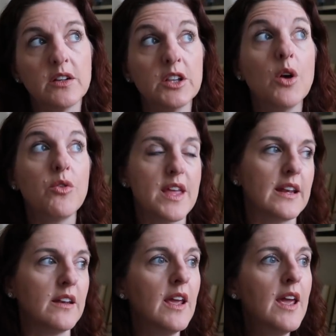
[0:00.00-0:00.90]

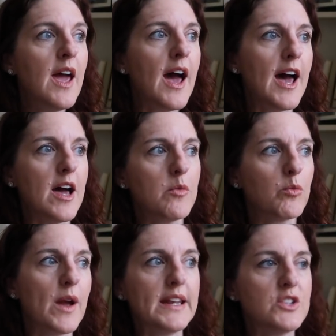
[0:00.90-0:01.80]
clothing
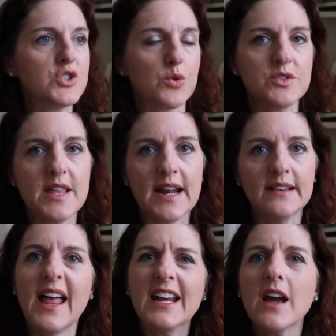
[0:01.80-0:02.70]
running stores that
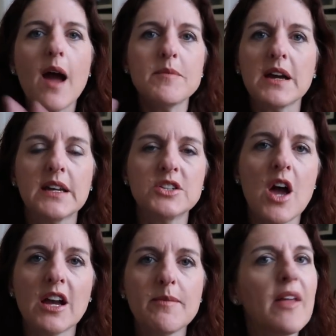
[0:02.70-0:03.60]
I like. I'm not gonna
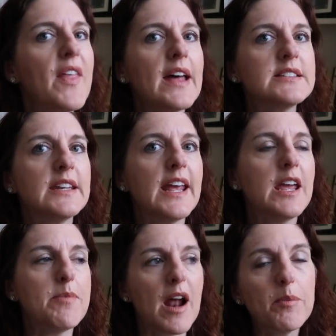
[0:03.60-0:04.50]
talk about that
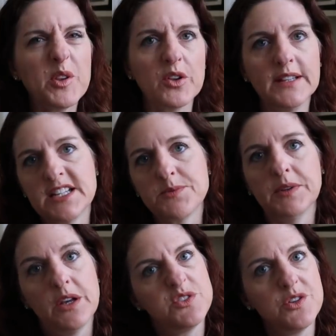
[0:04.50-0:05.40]
today, but I'll put the links
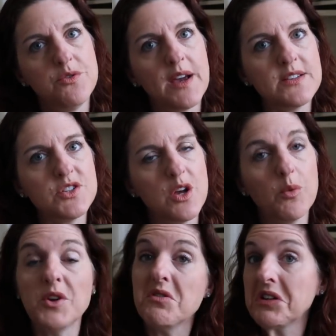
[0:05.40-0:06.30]
below so you guys know
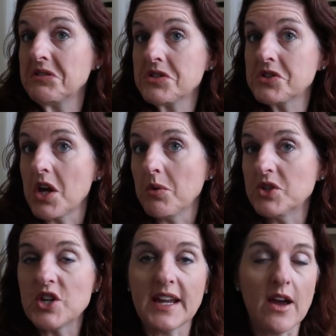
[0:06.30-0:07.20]
where you can just go
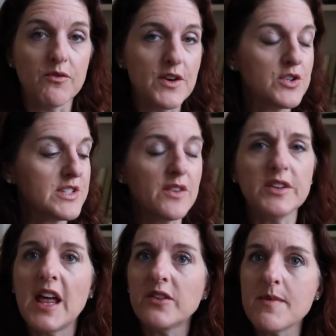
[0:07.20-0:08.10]
and check out for yourself. A
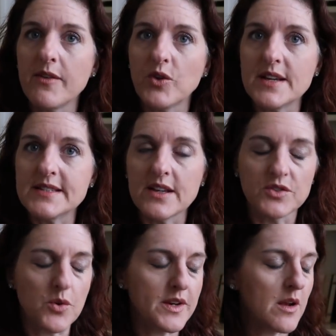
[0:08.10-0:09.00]
lot of them have great
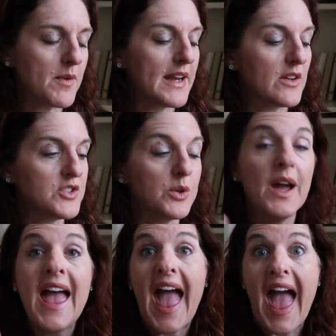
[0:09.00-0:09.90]
sales going on right now too.
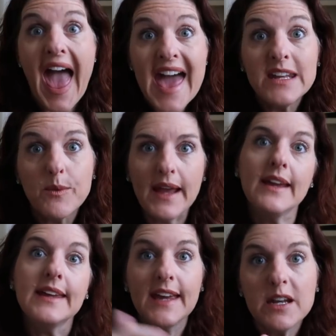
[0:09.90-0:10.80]
Anyway,
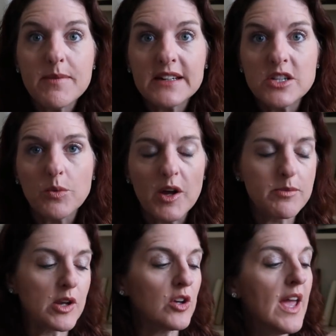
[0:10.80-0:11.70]
getting back to the water
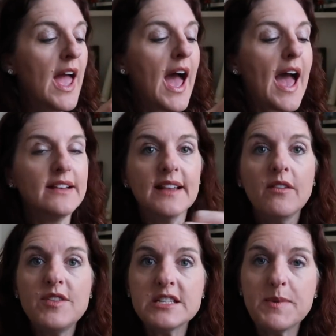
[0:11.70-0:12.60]
bottle. I
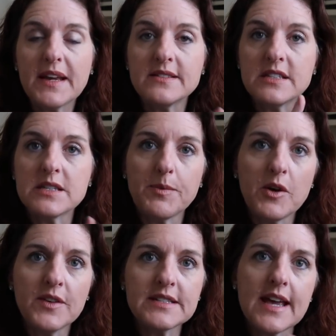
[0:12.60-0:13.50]
love this because it's the
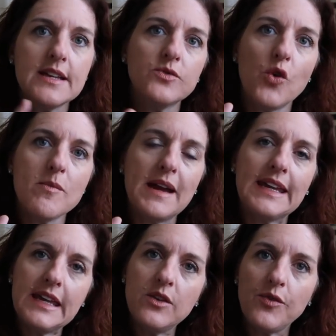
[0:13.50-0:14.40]
perfect size for my
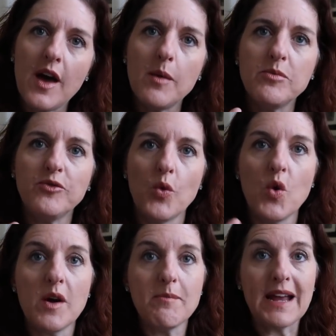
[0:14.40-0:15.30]
key fob
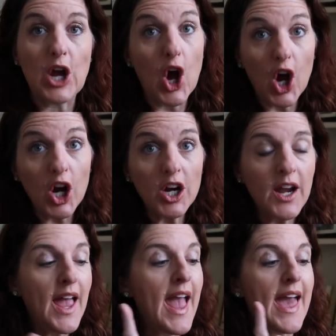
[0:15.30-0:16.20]
for my car,
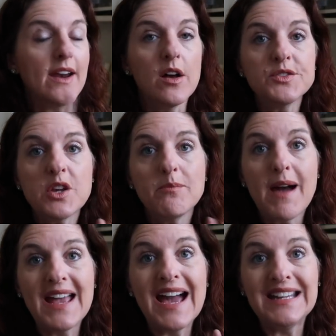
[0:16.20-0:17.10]
and also
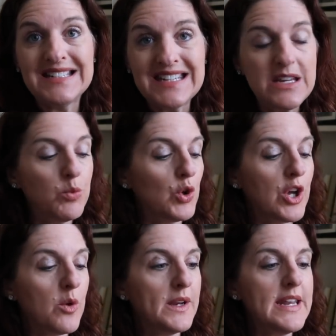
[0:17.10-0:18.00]
my ID will
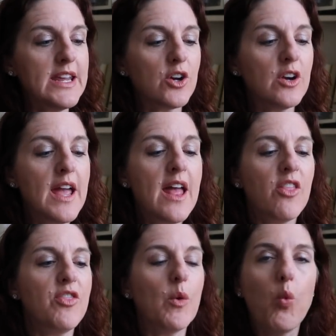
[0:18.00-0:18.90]
go in here.
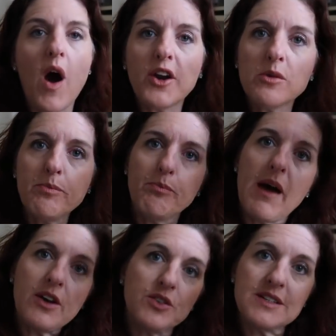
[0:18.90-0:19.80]
The water
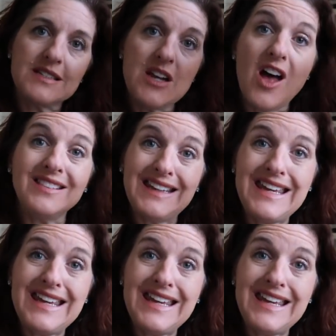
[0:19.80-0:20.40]
bottle does not